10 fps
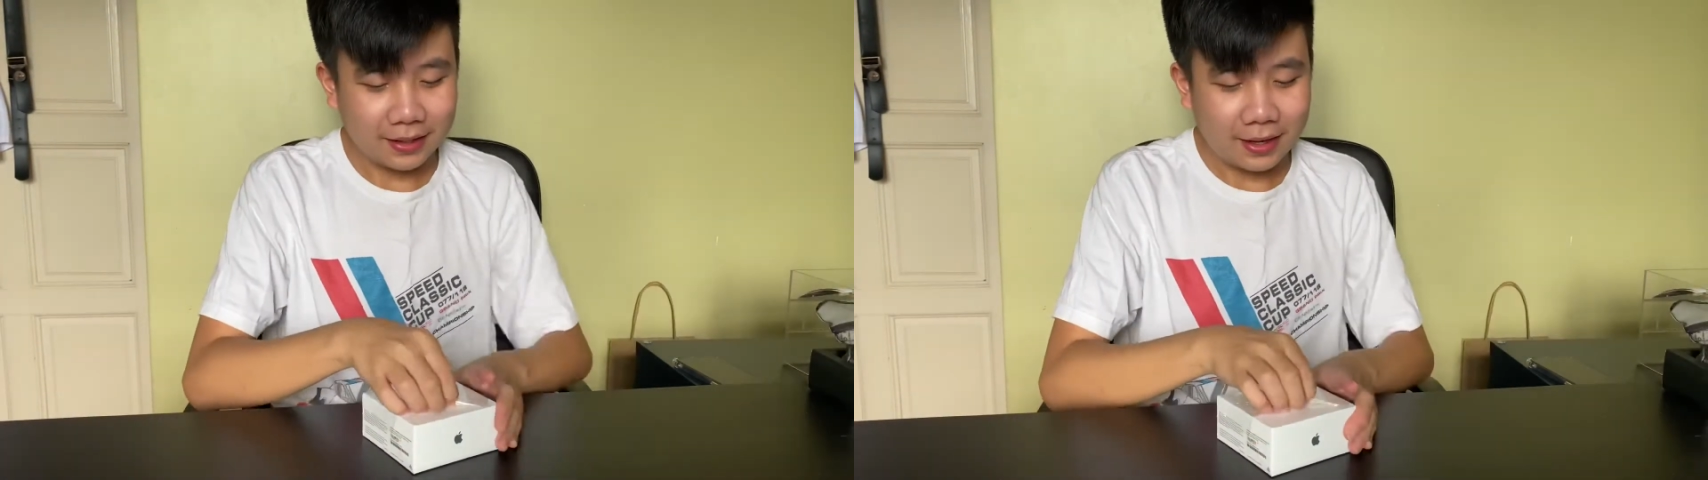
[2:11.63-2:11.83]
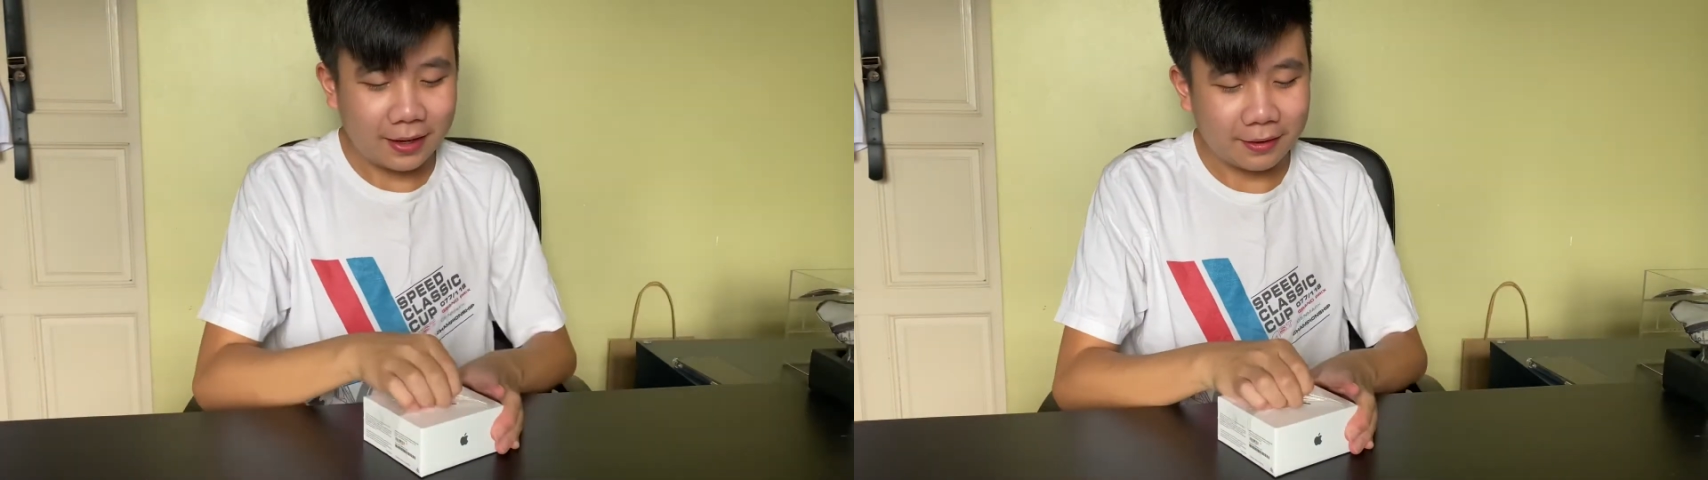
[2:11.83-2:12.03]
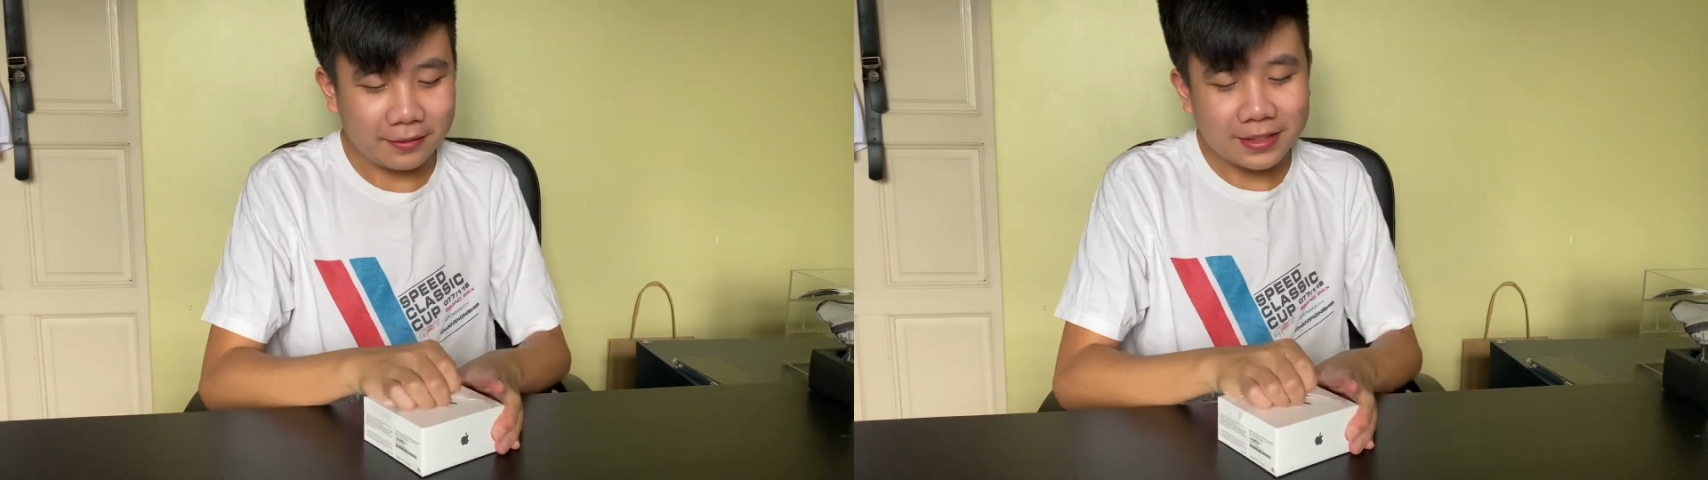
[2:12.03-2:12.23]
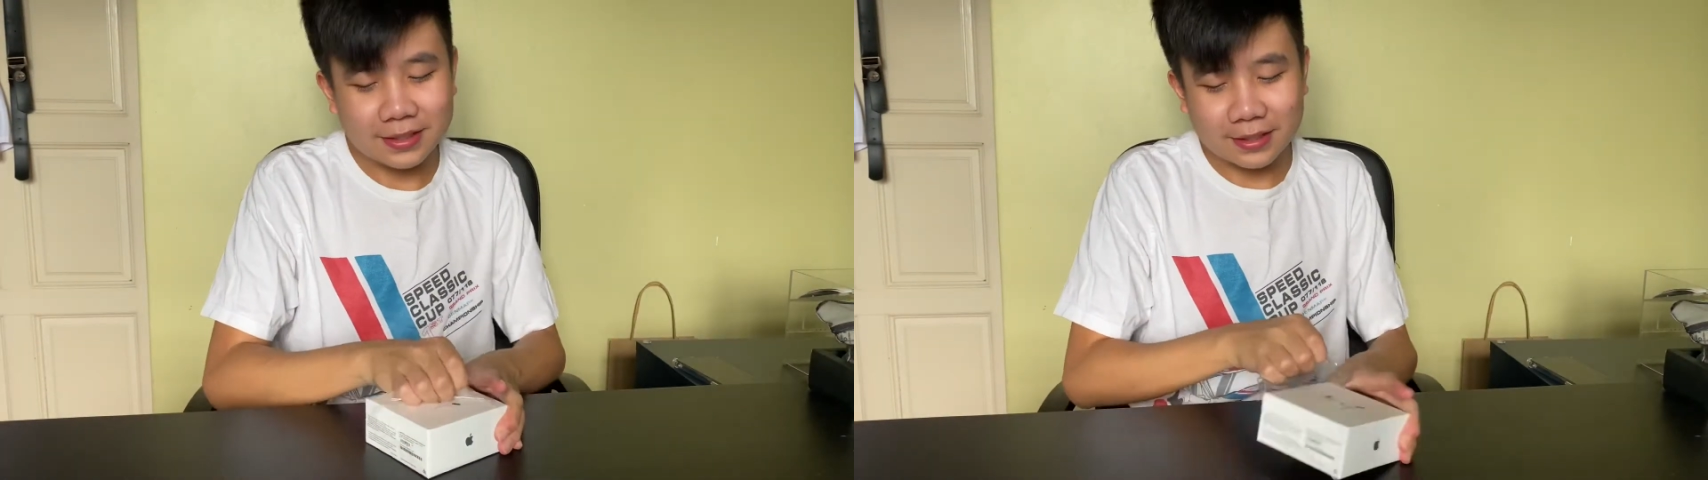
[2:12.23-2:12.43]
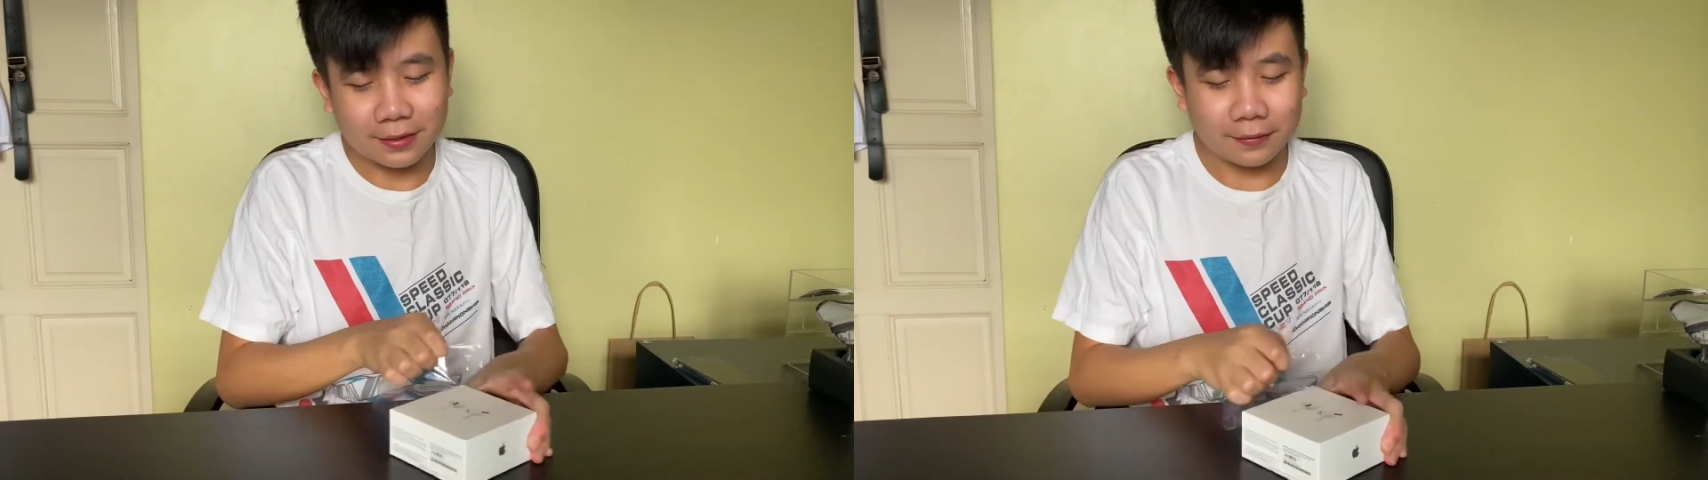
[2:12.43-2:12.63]
I always
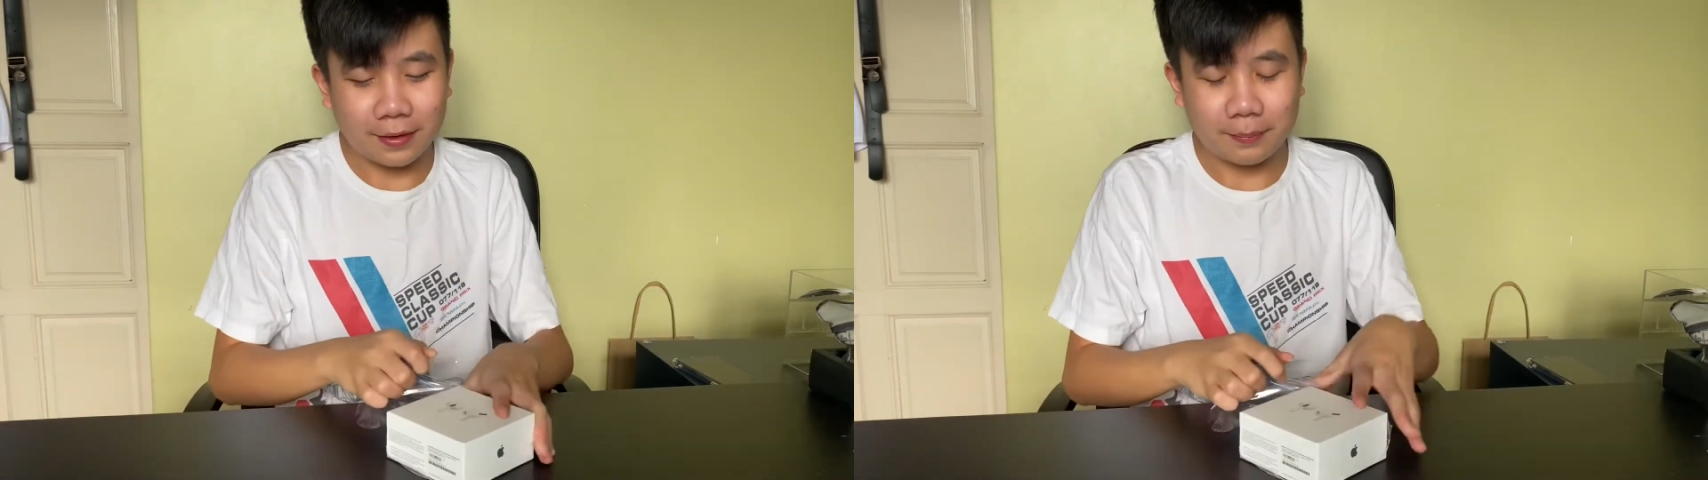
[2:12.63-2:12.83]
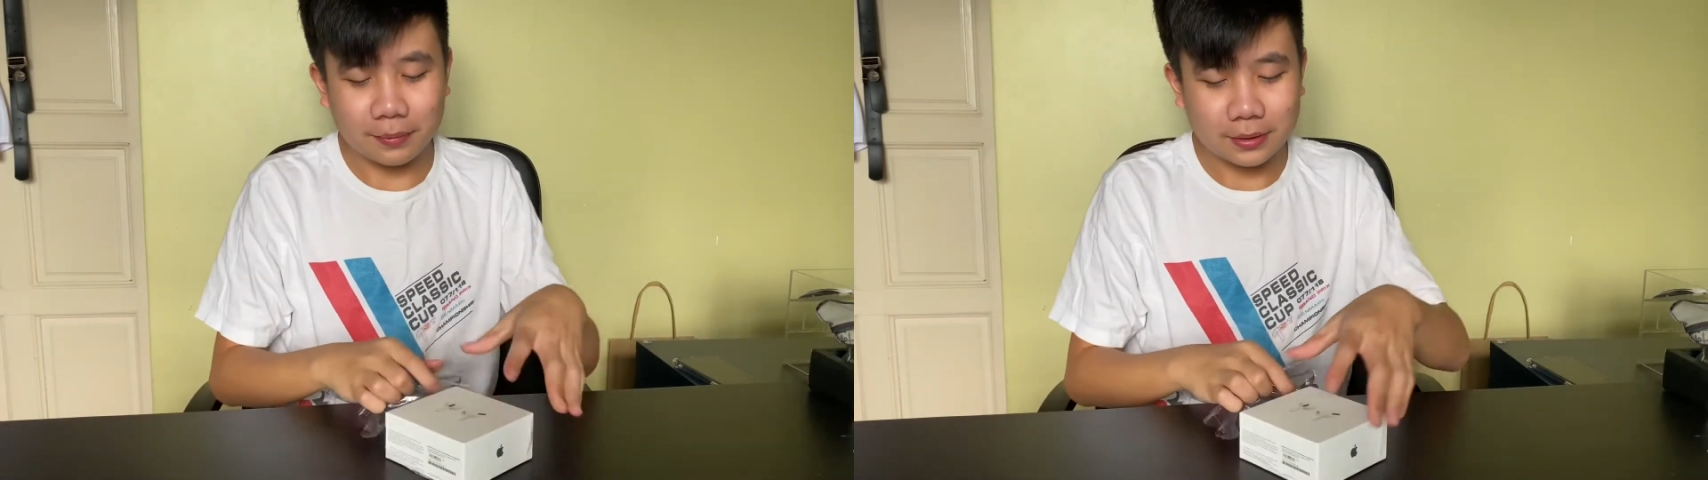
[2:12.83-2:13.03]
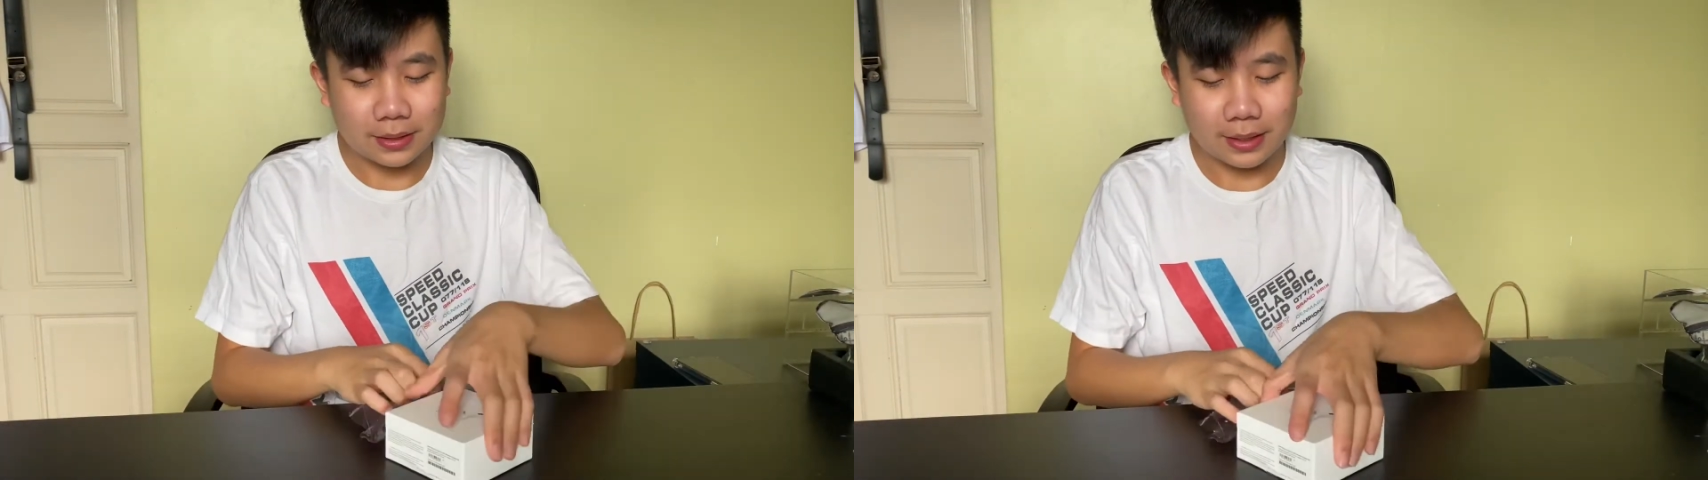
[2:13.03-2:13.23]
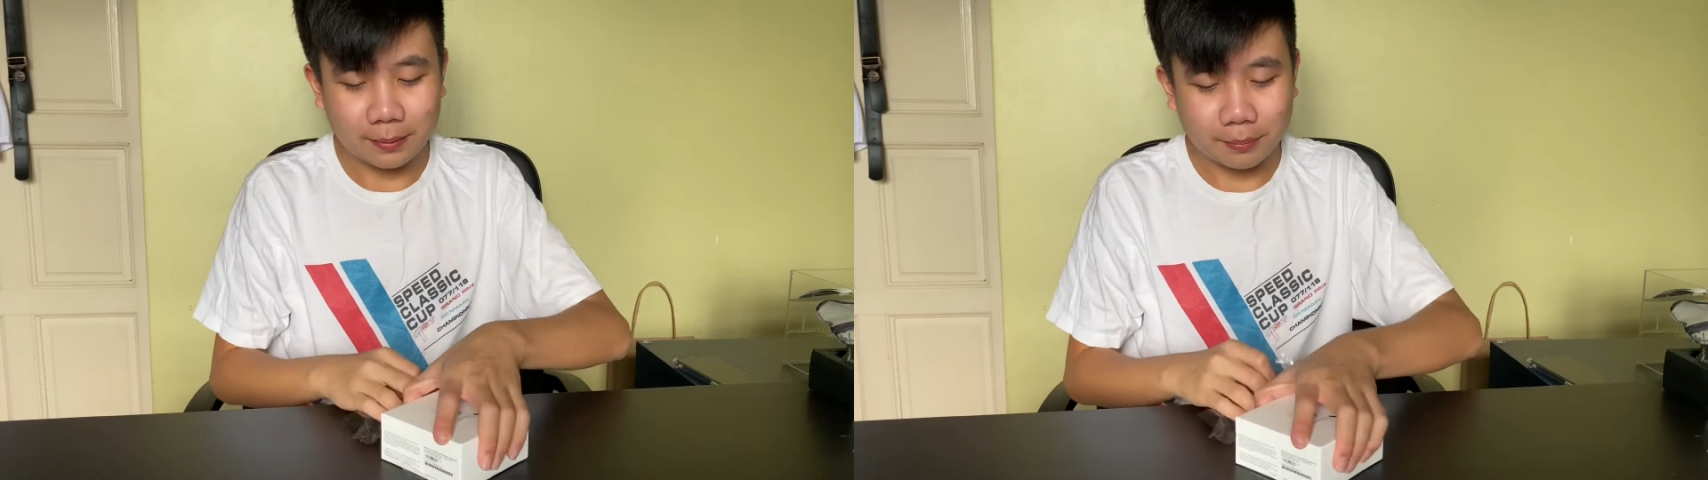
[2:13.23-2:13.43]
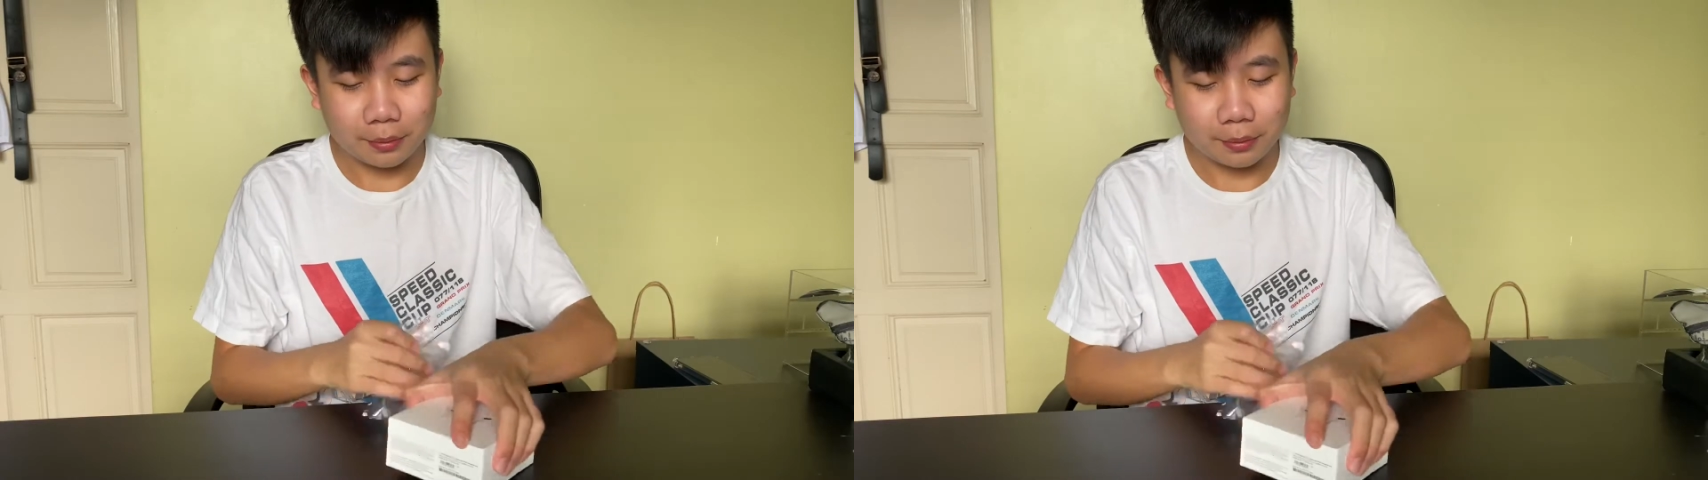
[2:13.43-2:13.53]
love Apple's like